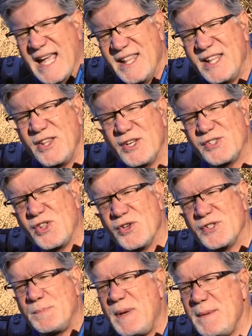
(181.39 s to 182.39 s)
And then there's
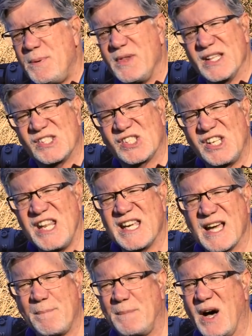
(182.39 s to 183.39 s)
those people that
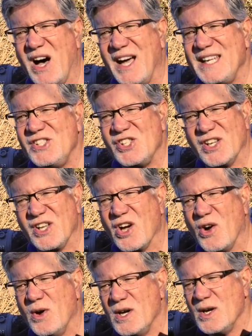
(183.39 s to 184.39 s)
sneak up behind you and
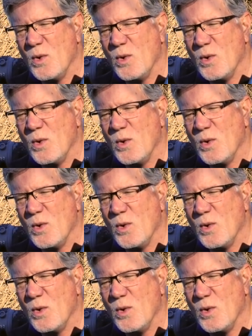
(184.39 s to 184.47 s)
go,